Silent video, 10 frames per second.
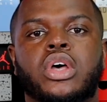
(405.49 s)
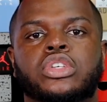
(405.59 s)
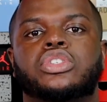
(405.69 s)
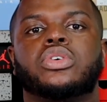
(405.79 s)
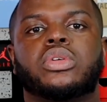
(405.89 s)

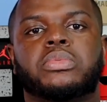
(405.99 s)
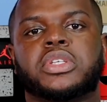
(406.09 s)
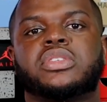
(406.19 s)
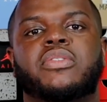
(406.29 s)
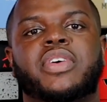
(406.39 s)
So the
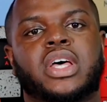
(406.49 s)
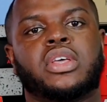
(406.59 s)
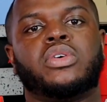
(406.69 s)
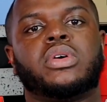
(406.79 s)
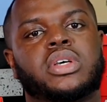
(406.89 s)
resale
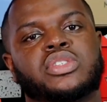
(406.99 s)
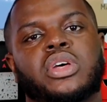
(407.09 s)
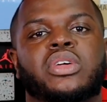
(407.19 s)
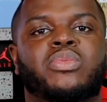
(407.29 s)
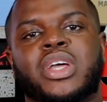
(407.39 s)
value is
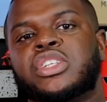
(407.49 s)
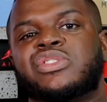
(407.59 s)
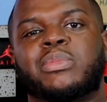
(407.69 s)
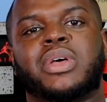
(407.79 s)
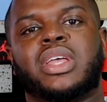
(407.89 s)
going to range
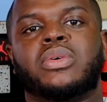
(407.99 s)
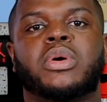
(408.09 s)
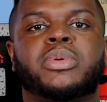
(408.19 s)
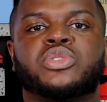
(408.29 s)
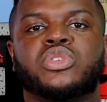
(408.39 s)
from anywhere
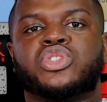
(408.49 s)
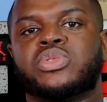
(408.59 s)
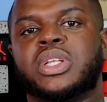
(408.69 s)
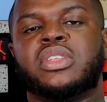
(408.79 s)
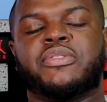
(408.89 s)
between
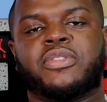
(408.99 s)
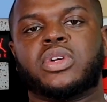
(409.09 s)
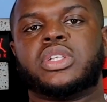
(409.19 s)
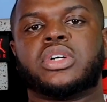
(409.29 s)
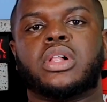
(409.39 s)
$20 to
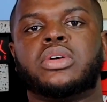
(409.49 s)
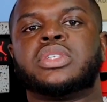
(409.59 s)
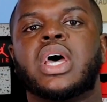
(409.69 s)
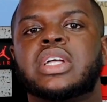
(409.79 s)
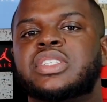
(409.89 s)
$40,